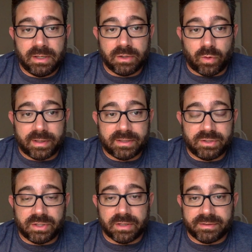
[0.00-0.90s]
according to
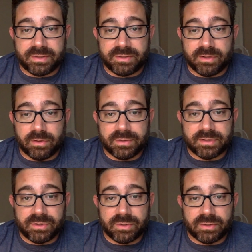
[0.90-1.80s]
John
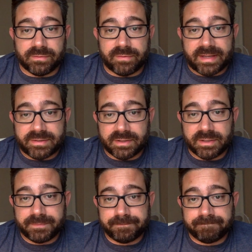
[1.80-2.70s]
Zizioulas and Joseph Ratzinger.